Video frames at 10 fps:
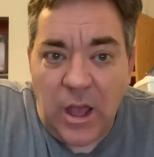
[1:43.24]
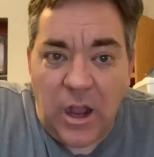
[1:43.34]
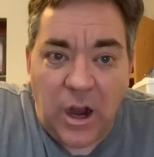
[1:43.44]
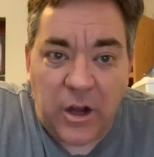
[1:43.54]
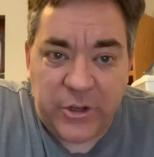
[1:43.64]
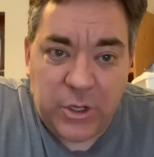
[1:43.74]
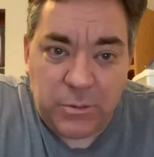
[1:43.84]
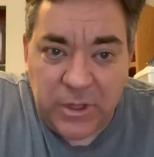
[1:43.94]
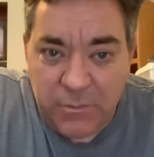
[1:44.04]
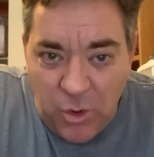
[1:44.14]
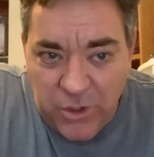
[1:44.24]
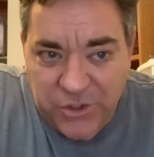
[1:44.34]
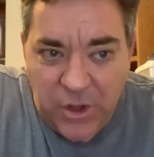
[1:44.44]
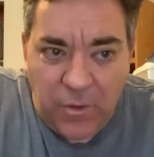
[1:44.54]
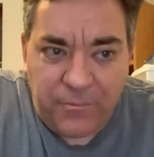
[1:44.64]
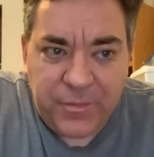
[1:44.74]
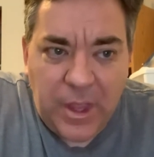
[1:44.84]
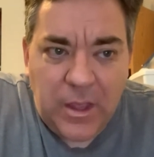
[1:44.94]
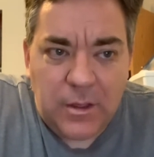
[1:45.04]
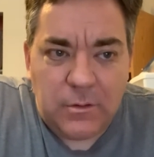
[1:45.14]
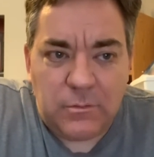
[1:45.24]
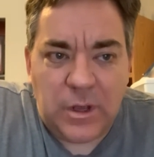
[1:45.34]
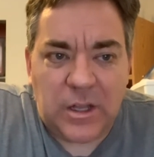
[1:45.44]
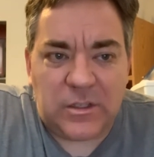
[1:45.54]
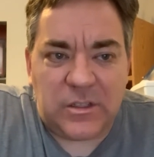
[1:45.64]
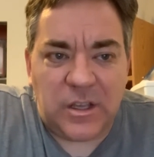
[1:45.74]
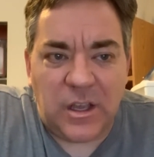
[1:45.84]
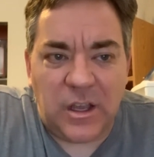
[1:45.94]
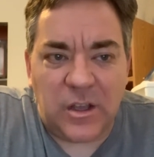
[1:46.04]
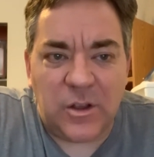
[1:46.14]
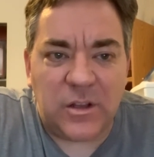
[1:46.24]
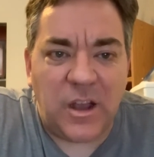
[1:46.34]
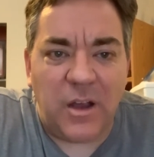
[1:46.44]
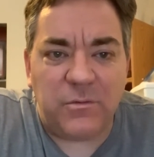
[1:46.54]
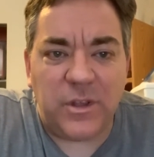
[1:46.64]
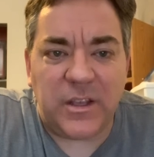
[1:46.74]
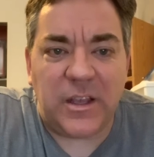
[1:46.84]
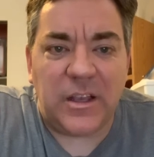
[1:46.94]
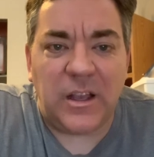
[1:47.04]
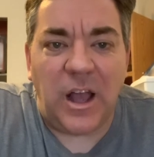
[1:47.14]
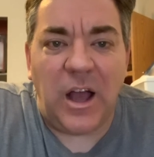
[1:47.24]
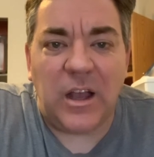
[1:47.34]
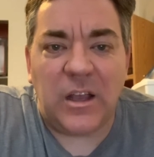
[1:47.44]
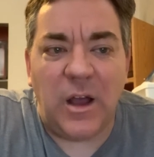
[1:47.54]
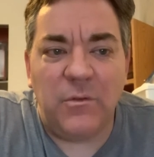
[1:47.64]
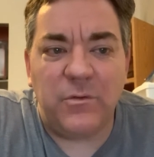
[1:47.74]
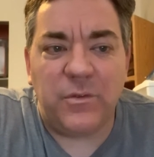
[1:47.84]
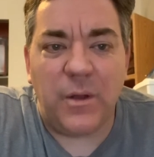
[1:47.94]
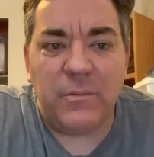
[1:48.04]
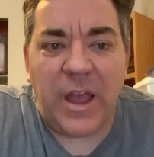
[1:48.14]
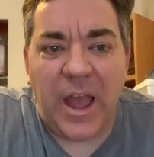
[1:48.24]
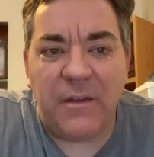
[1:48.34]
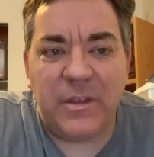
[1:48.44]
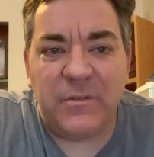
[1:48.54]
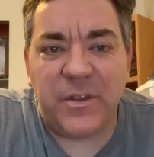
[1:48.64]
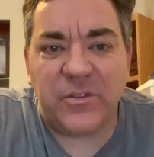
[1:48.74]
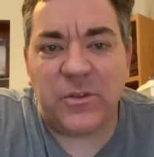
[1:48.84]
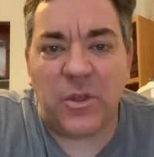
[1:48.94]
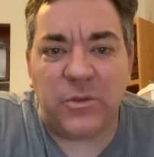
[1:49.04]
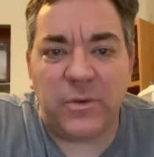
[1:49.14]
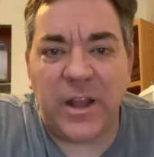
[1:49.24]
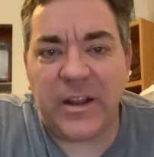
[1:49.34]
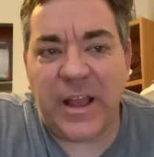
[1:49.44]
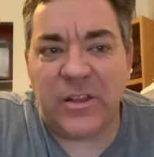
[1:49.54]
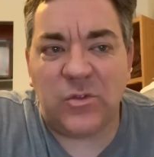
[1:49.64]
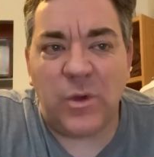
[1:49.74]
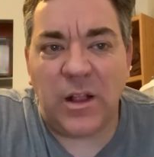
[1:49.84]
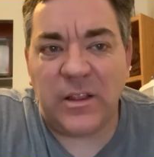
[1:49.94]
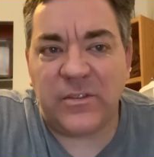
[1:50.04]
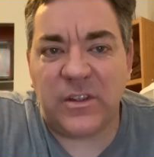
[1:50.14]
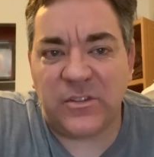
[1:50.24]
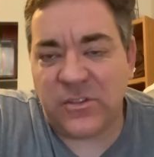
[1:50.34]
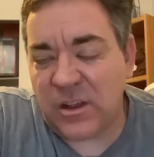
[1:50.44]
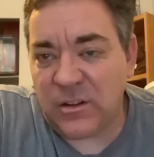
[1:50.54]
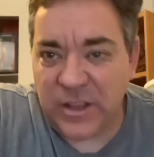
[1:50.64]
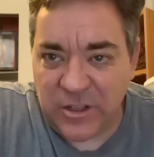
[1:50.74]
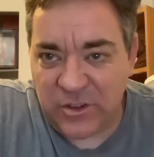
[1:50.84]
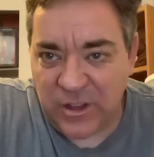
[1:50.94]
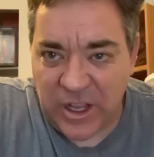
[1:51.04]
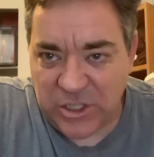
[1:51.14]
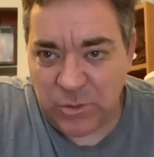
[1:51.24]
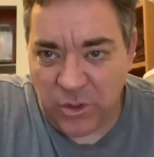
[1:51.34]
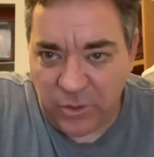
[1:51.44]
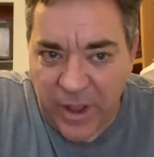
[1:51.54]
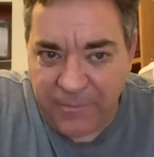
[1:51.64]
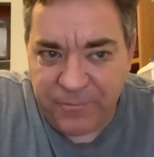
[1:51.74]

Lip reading: Arguably more so. But good conflict can come from the heavy physical threat as well as the subtle intellectual threat.